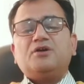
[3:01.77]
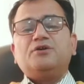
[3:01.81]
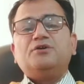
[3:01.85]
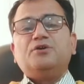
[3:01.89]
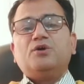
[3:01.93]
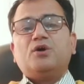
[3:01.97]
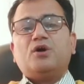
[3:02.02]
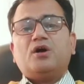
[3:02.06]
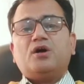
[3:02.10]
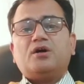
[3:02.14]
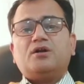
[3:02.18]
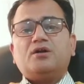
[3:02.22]

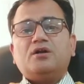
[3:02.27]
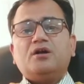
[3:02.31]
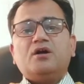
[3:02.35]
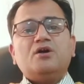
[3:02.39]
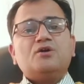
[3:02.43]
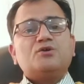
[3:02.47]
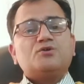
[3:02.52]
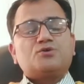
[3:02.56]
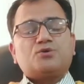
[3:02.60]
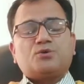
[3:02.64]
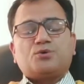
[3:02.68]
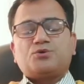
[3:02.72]
your
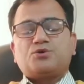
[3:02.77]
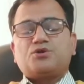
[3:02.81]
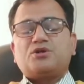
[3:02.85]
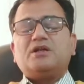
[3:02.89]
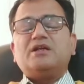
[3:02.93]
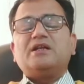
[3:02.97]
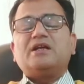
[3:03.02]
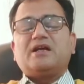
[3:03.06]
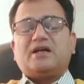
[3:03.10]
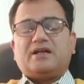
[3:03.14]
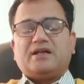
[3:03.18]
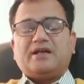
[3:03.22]

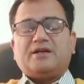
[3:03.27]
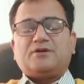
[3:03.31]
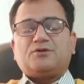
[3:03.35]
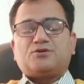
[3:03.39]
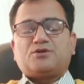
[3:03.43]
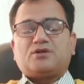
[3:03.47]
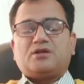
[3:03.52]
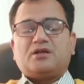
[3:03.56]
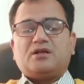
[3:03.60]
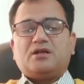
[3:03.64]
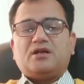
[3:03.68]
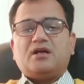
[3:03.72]
social
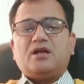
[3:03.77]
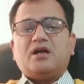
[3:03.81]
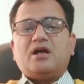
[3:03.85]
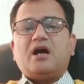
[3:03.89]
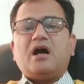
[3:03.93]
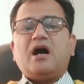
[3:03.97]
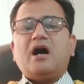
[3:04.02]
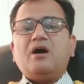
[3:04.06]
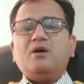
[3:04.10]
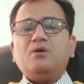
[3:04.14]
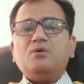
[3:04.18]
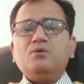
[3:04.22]
connection.
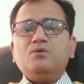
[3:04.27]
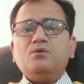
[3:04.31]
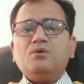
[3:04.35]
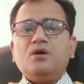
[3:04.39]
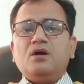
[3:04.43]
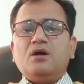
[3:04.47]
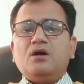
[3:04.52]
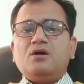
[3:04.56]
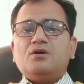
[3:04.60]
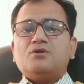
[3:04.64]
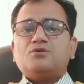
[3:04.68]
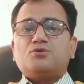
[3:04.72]

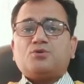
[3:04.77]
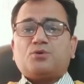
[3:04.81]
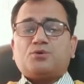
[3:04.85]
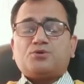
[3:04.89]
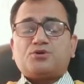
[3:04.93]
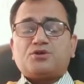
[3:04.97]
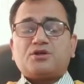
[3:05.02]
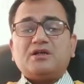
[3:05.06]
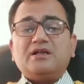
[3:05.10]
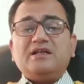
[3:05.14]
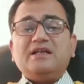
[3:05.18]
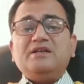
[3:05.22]
How
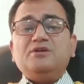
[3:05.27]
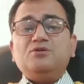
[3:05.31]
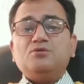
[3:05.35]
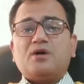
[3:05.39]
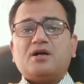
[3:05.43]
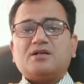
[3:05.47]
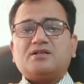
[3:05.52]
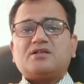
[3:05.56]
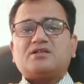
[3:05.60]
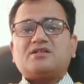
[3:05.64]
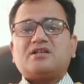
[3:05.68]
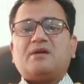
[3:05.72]
socially you
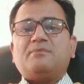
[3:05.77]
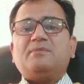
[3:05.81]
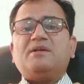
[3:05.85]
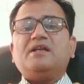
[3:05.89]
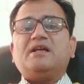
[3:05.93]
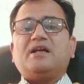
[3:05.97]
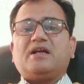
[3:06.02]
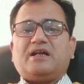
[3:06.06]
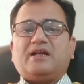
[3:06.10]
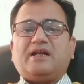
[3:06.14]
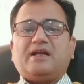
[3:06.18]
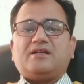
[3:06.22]
are just, I
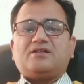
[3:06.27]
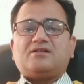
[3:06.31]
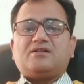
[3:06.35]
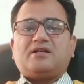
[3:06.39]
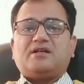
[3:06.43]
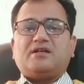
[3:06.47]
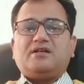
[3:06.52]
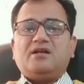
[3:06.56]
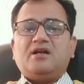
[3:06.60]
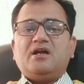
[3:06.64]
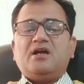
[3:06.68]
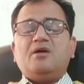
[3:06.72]
mean,
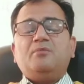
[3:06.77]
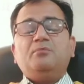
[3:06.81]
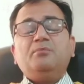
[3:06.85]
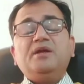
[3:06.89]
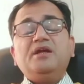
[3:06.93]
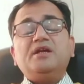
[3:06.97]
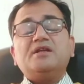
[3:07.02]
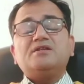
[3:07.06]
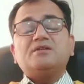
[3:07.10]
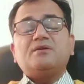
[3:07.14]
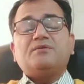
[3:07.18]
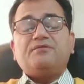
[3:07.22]
connected.
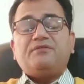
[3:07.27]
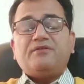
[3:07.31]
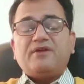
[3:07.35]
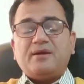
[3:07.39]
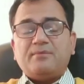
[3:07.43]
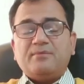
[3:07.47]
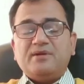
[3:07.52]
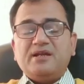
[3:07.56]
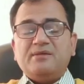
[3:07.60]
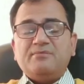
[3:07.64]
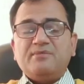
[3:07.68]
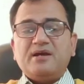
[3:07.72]
Be it a
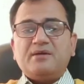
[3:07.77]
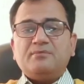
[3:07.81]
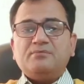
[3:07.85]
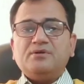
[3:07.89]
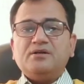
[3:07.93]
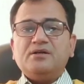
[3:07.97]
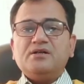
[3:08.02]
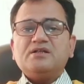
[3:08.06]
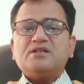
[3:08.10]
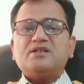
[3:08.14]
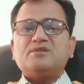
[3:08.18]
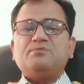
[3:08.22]
family
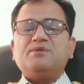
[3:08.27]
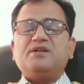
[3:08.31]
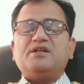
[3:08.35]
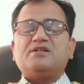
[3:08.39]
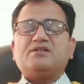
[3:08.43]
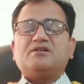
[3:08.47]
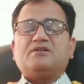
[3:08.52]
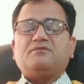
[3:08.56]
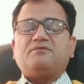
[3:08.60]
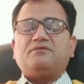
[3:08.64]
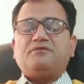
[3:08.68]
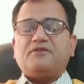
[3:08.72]
members, be
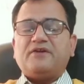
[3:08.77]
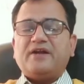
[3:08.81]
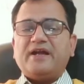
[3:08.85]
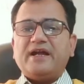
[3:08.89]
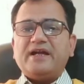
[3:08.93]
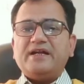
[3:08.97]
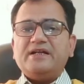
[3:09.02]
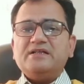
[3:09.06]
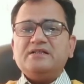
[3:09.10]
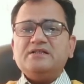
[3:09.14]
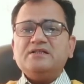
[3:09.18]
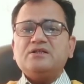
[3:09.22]
it a
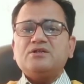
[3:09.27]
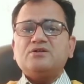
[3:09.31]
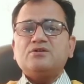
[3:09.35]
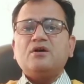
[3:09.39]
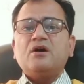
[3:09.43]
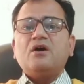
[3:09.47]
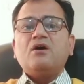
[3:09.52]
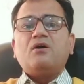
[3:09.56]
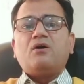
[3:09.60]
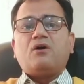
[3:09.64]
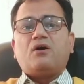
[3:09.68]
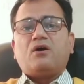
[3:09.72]

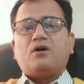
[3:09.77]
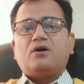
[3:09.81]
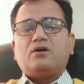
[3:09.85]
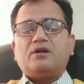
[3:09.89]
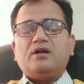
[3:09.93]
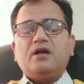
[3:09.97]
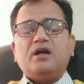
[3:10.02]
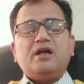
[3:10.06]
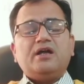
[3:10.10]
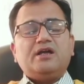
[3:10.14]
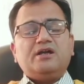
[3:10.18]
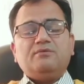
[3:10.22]
friends,
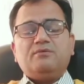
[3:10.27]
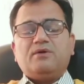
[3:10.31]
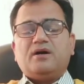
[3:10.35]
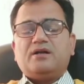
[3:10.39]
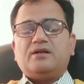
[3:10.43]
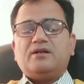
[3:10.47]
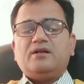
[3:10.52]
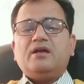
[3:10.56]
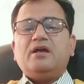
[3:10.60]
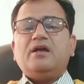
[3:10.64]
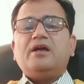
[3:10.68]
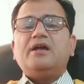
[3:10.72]
or
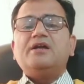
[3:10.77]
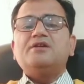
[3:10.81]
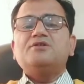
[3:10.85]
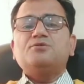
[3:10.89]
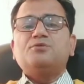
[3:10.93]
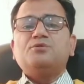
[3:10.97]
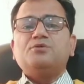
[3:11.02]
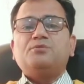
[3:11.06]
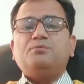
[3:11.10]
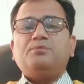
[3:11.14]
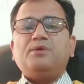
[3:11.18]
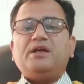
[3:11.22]
even
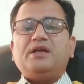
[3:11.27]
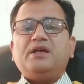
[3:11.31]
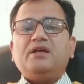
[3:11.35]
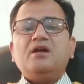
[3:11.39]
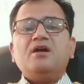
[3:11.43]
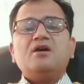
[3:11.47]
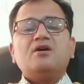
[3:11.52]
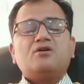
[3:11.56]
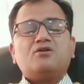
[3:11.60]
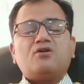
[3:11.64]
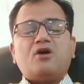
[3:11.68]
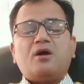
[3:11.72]
it could
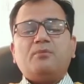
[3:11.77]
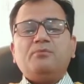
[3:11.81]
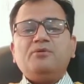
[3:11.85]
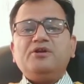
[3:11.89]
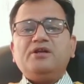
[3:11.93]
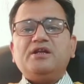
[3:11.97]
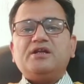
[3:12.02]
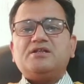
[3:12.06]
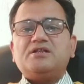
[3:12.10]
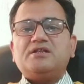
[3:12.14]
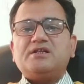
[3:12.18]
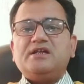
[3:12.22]
be
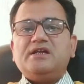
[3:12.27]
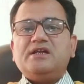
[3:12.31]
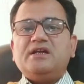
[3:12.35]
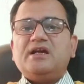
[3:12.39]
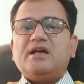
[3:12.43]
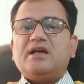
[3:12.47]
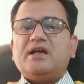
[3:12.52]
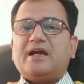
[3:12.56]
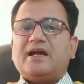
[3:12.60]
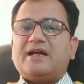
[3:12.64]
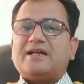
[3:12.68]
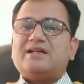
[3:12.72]

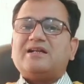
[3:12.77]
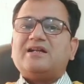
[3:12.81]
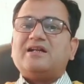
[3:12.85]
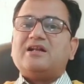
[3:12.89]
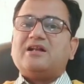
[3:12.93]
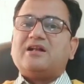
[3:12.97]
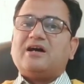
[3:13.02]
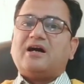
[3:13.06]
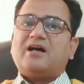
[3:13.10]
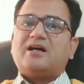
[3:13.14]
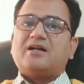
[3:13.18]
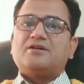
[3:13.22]
community at
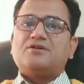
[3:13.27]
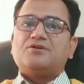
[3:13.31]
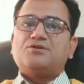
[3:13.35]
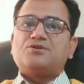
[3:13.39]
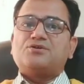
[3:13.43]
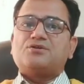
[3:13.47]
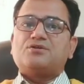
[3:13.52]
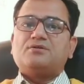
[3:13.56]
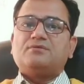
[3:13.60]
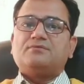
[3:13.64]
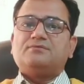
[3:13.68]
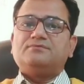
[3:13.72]

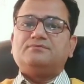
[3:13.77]
large.